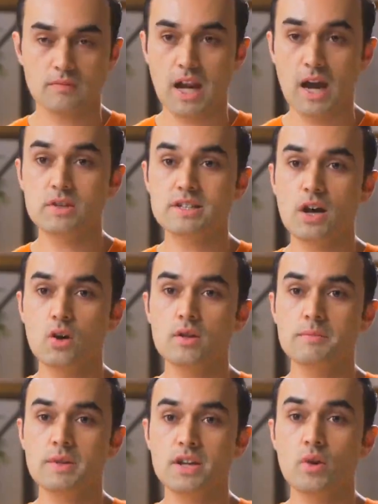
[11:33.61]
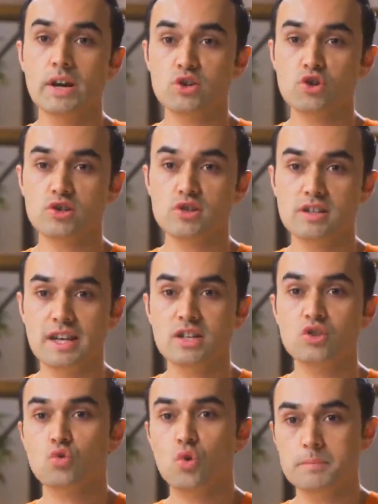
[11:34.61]
I would tell them that you're interested
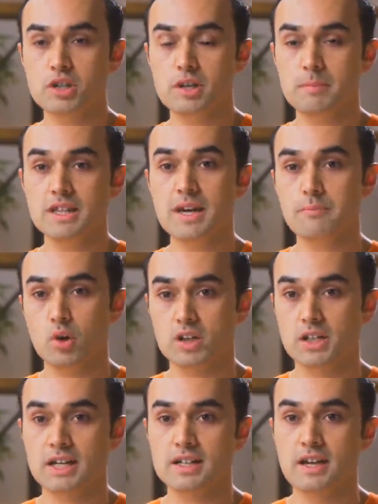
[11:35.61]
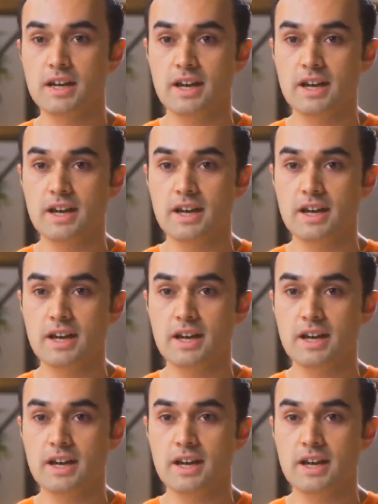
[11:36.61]
in drop shipping their product,